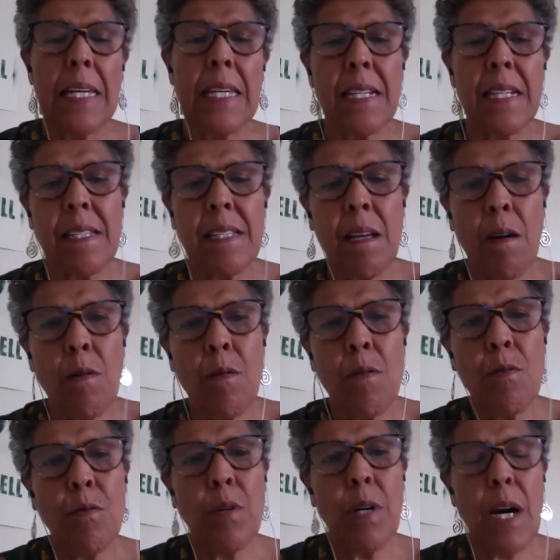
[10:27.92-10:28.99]
Yes,
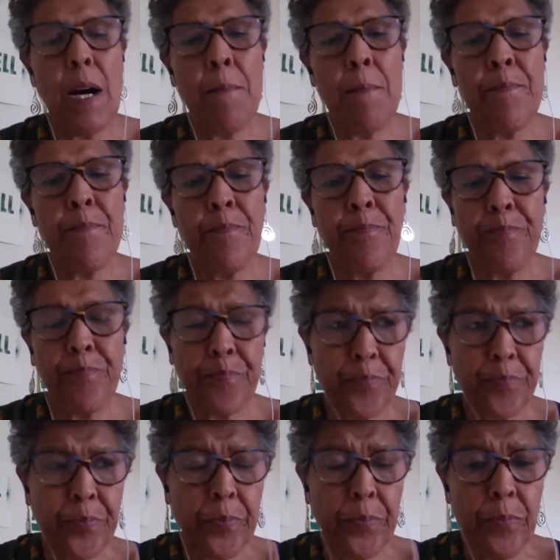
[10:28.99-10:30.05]
so
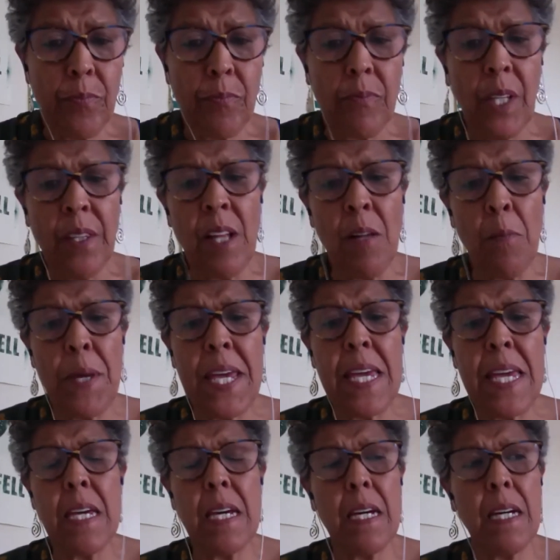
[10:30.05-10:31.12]
there'll
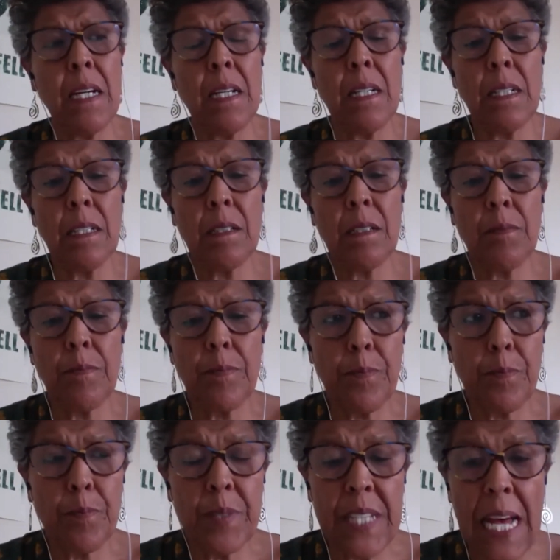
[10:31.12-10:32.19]
be a
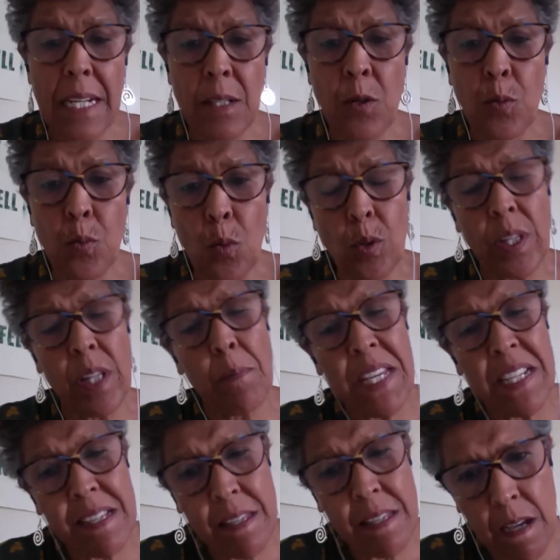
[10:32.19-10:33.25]
silent walk. There'll be
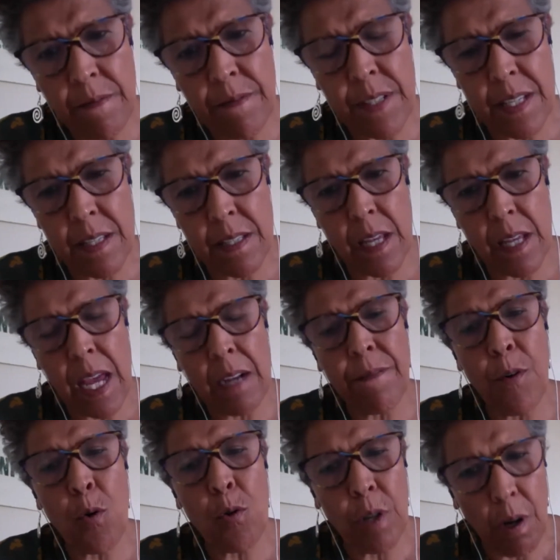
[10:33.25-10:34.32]
a service at
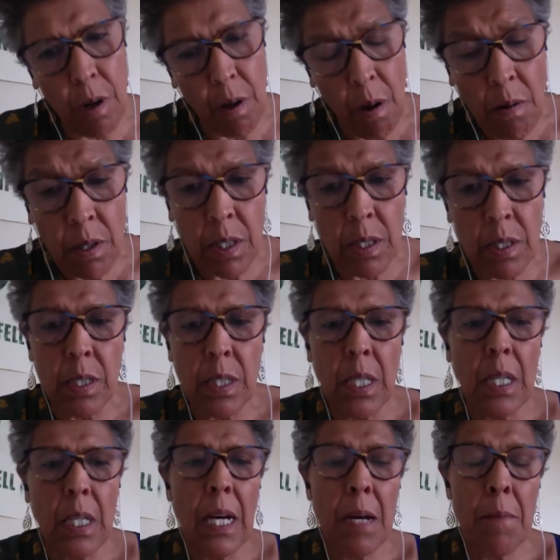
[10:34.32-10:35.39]
4 o'clock.
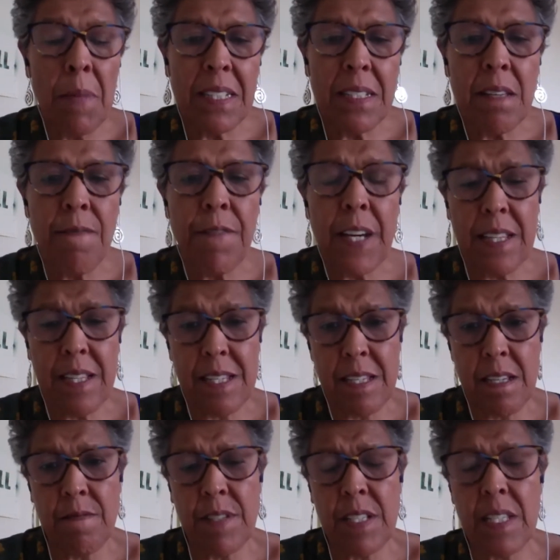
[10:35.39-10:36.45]
A multi-faith
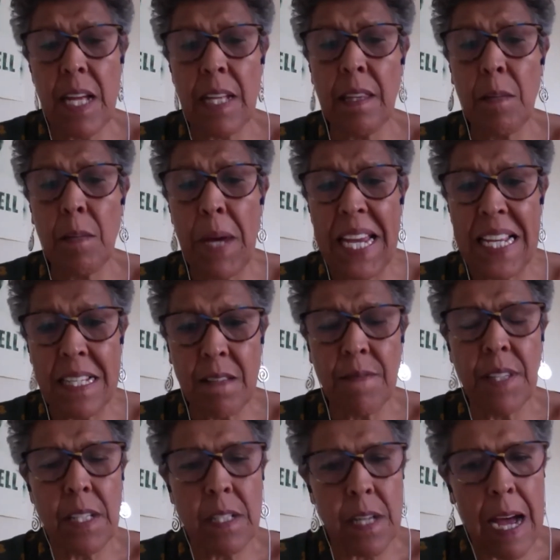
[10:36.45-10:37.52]
service at the base
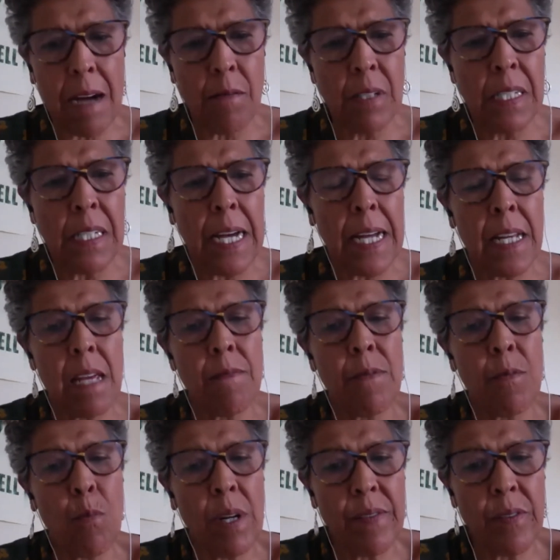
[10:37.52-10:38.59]
of the tower, and
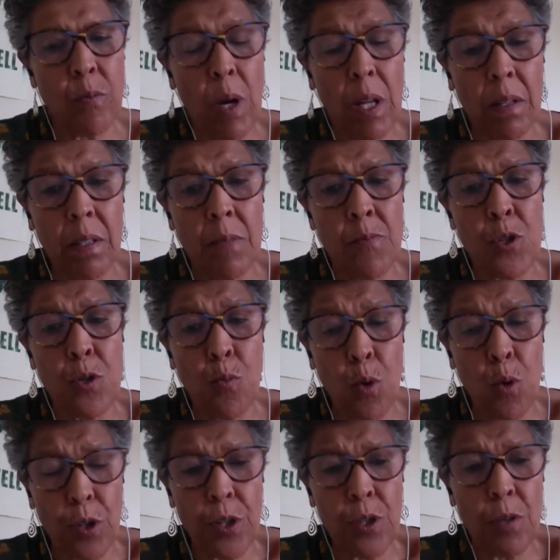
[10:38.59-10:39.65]
everyone's welcome to
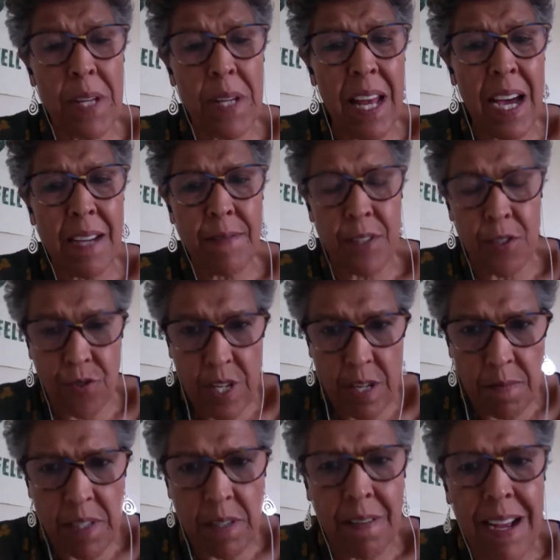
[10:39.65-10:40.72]
watch. It'll be live
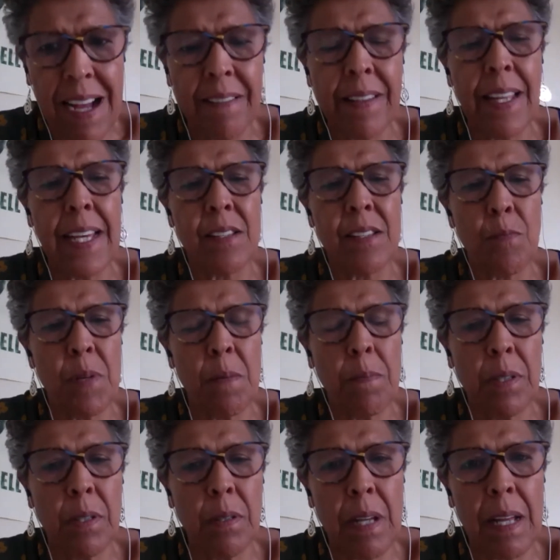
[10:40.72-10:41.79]
streamed around there, so
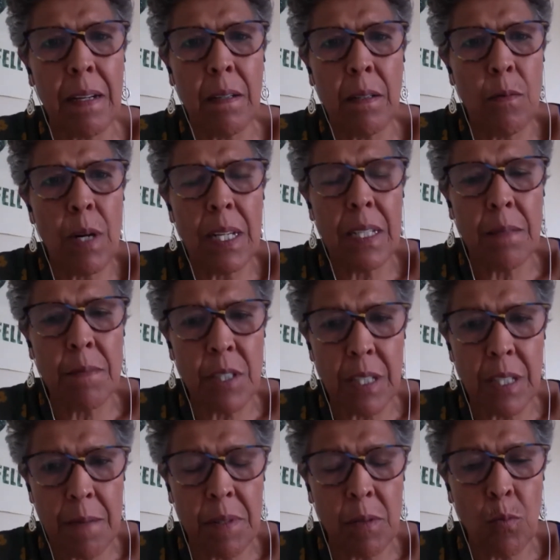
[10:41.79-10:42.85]
people are welcome to
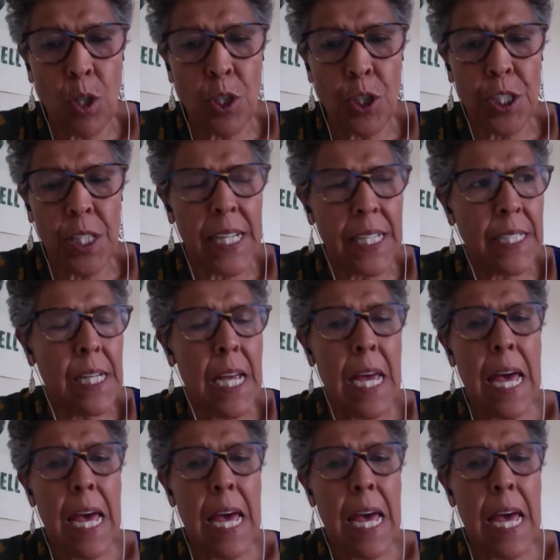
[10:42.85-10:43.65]
come and watch that.